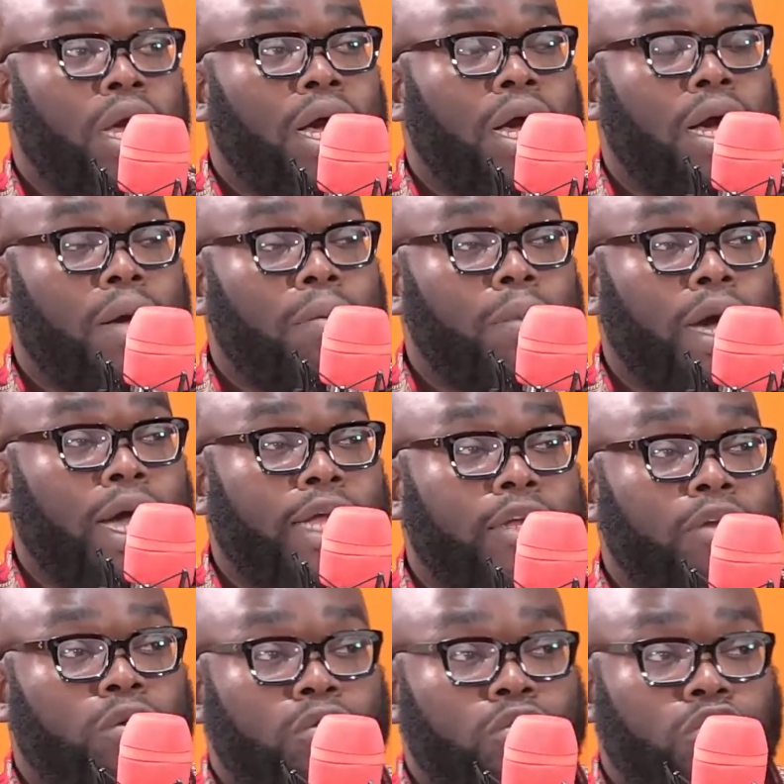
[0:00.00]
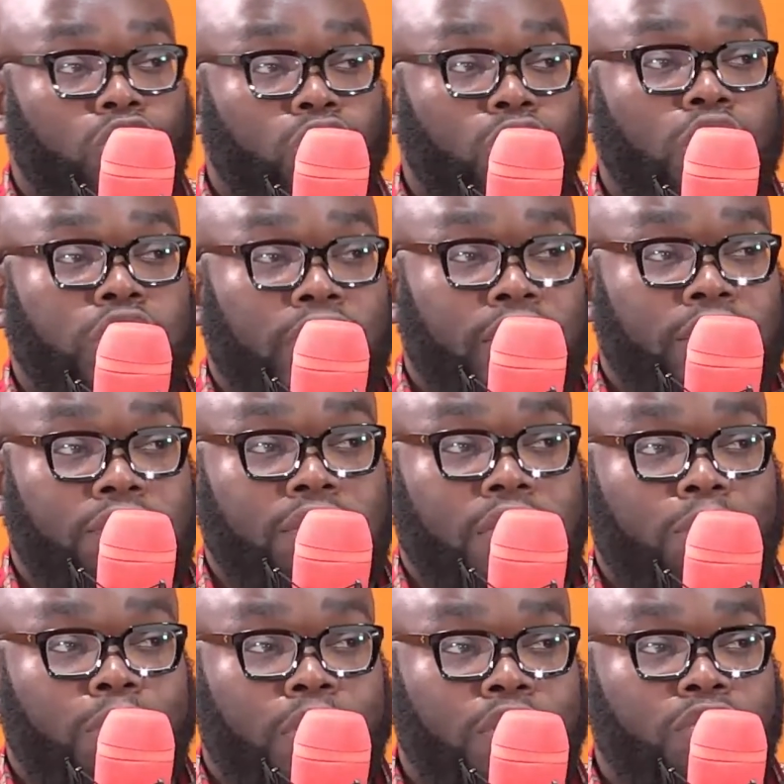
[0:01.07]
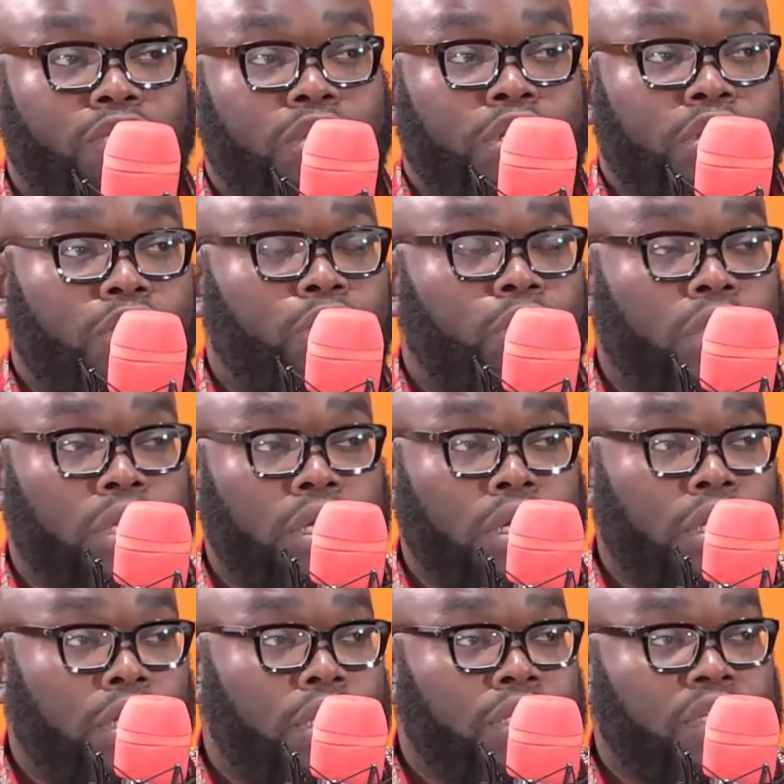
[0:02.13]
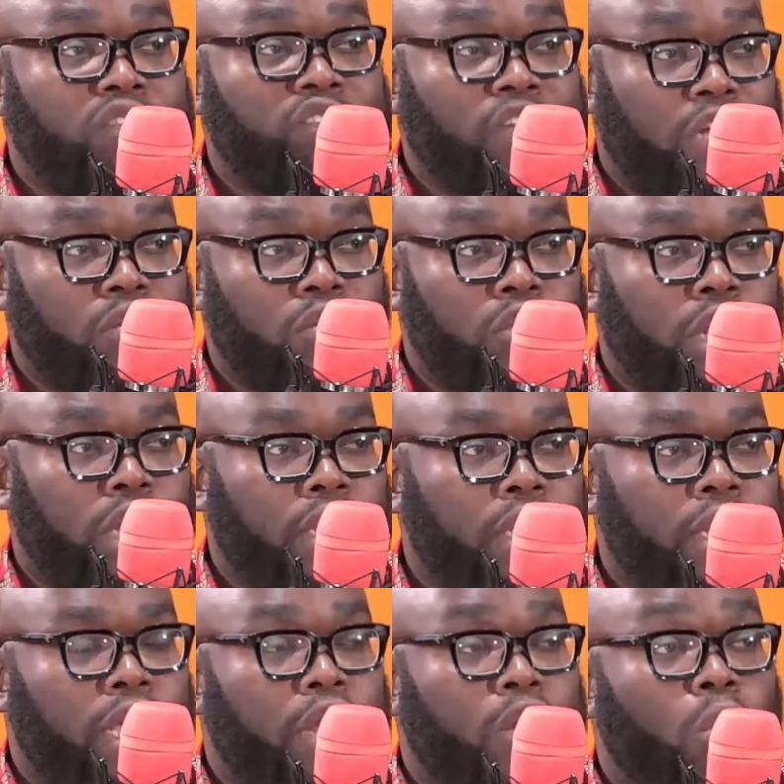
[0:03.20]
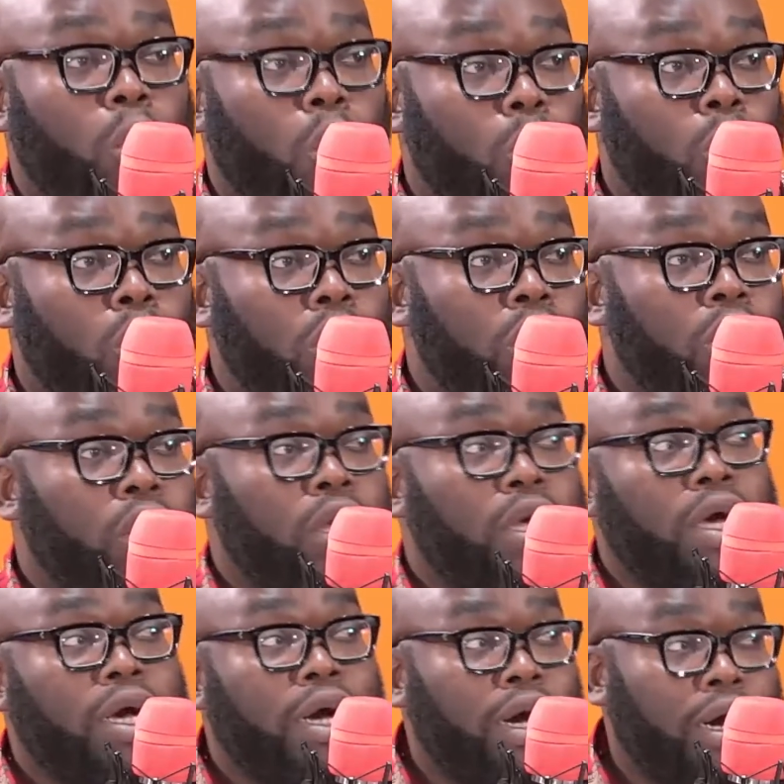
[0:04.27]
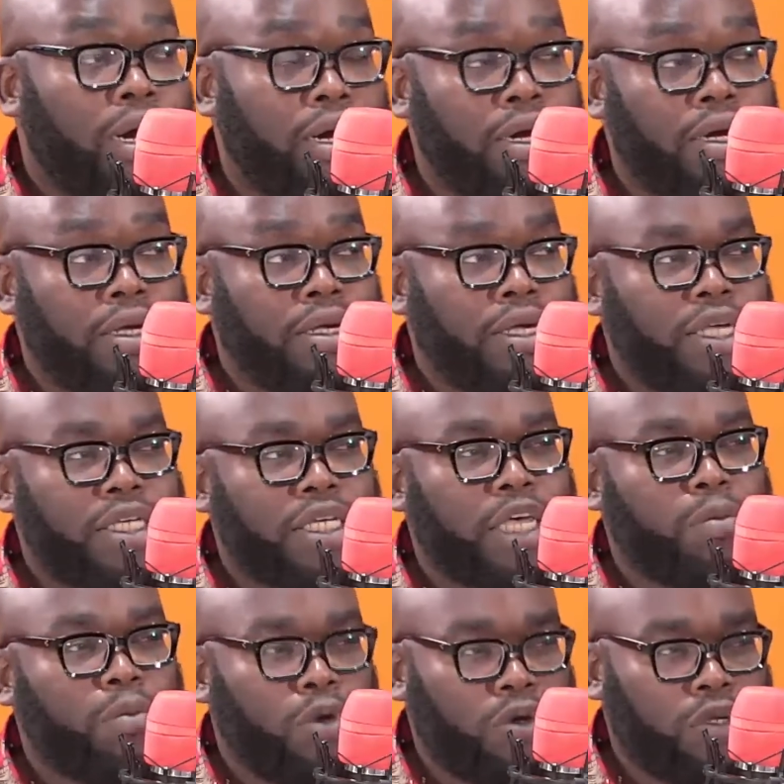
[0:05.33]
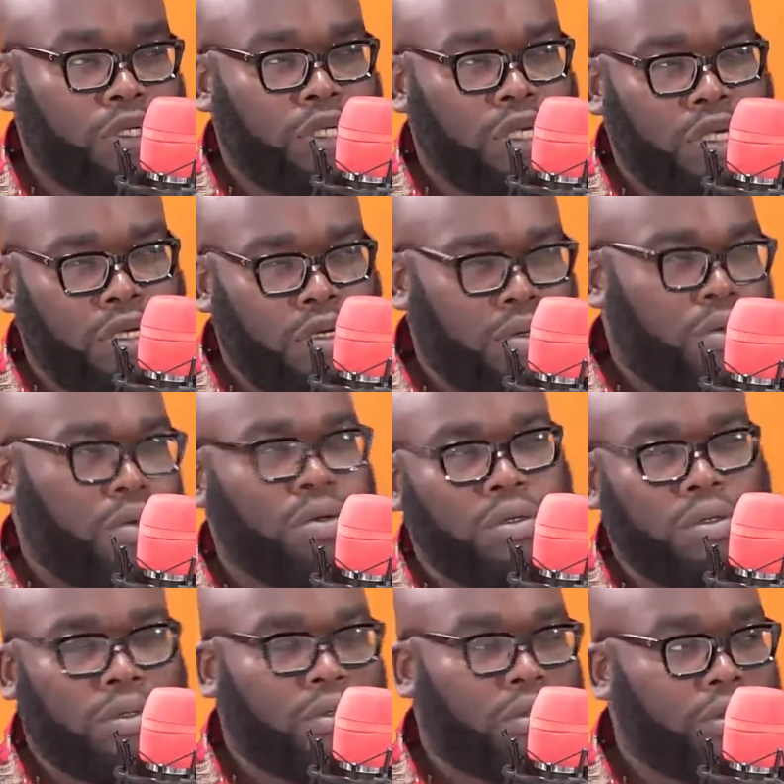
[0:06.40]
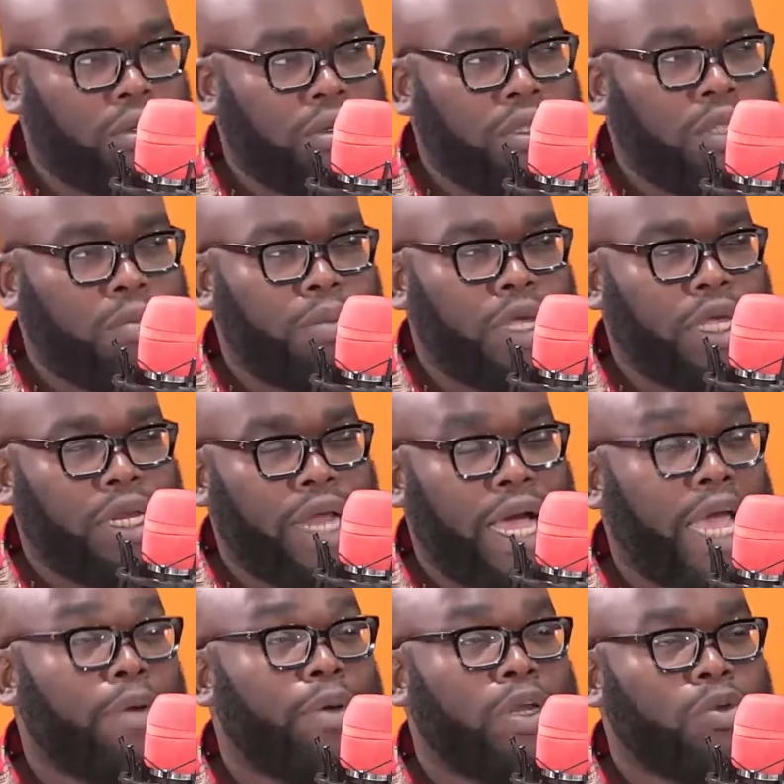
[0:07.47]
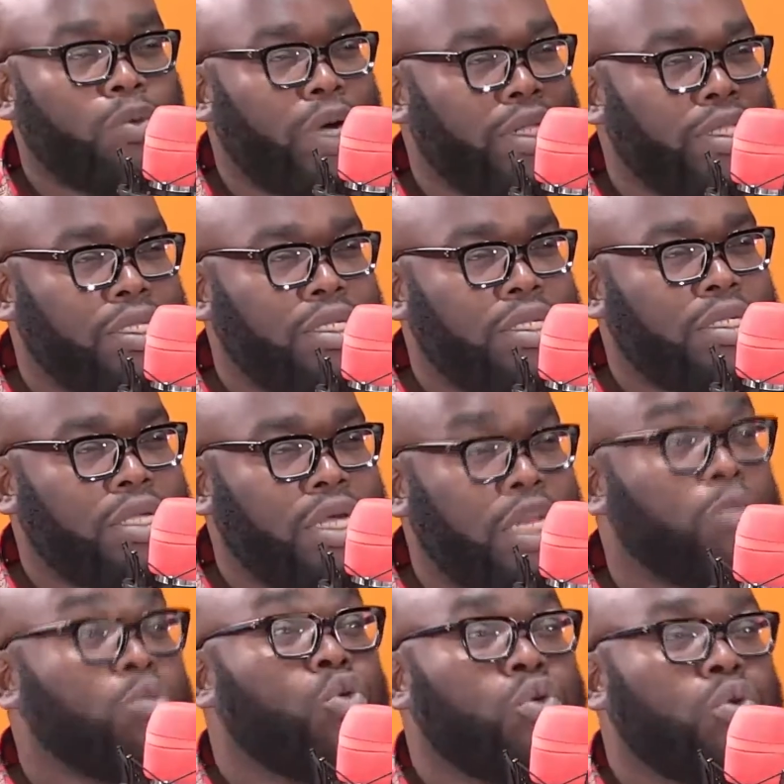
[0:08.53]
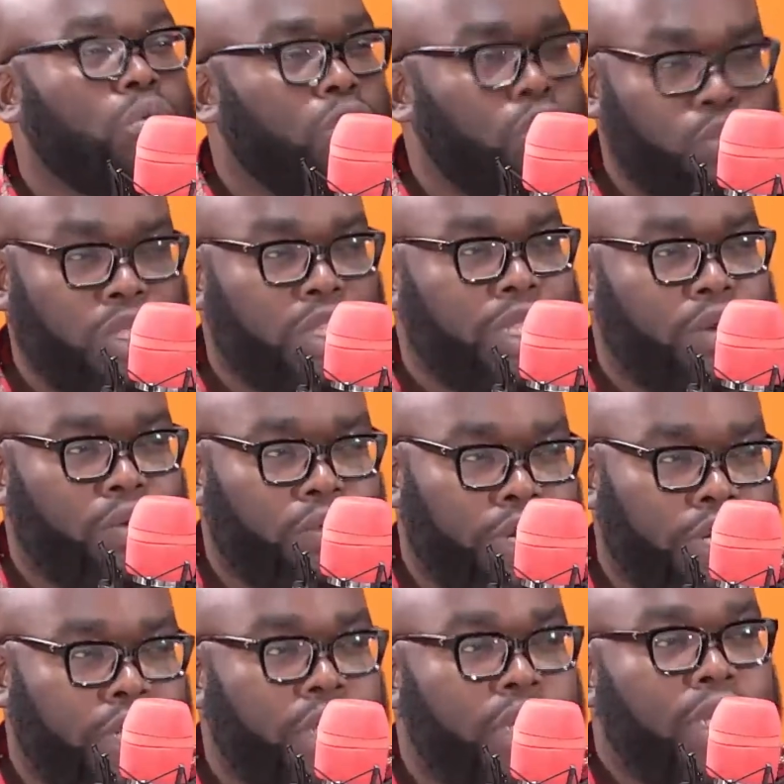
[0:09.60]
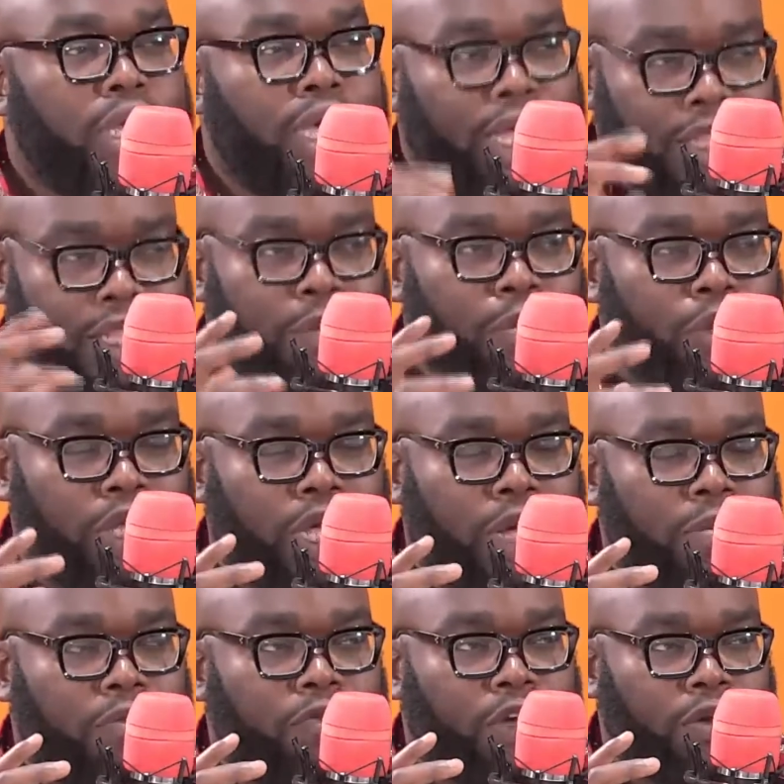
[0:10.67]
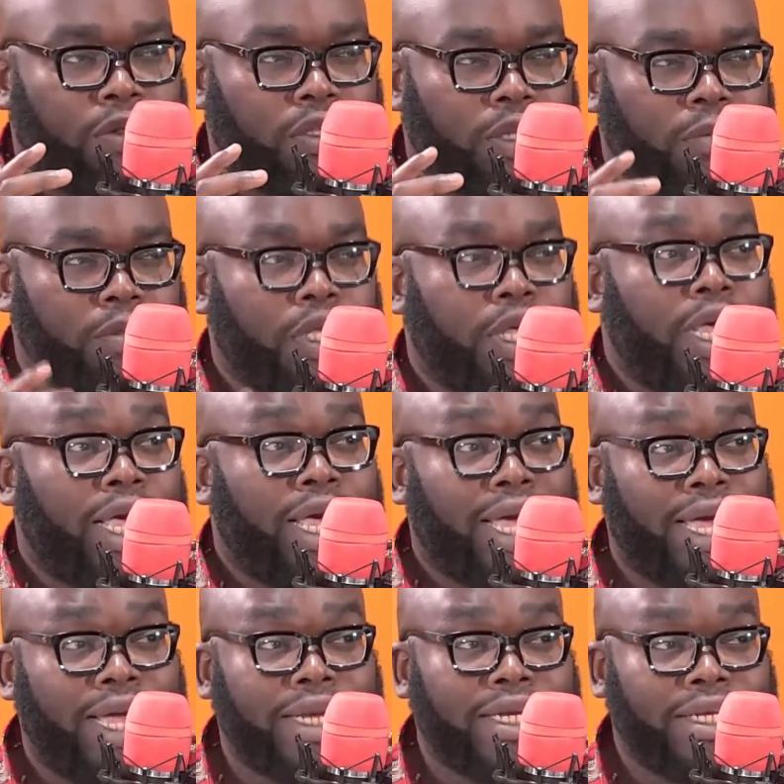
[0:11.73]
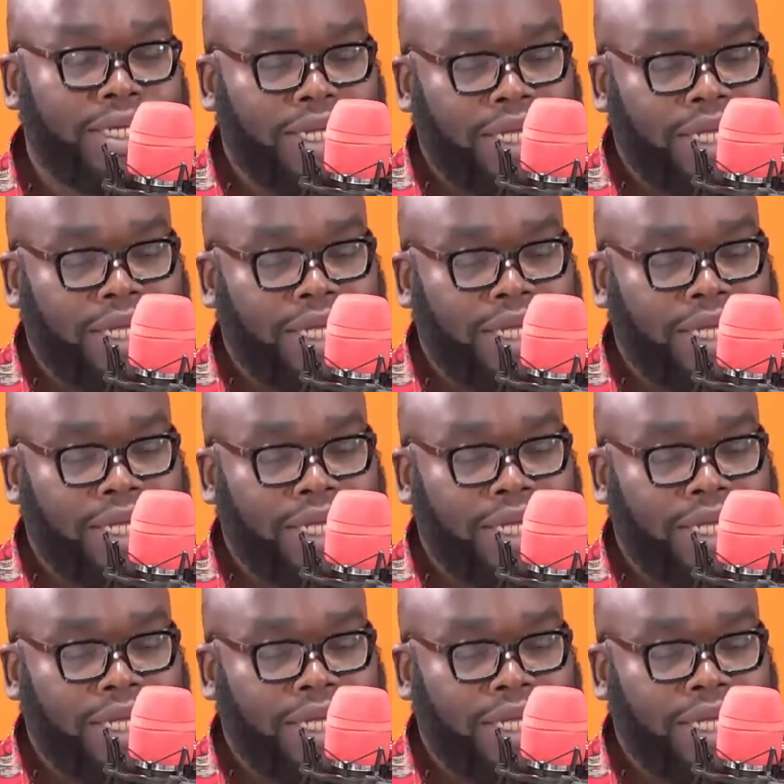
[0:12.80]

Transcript: Um, I know two Chinese companies already doing Sinotrack and Howo. Uh, H K Motors uh, on the main highway towards uh, Limuru, doing mm. that already, mm. and they're putting up final steps. And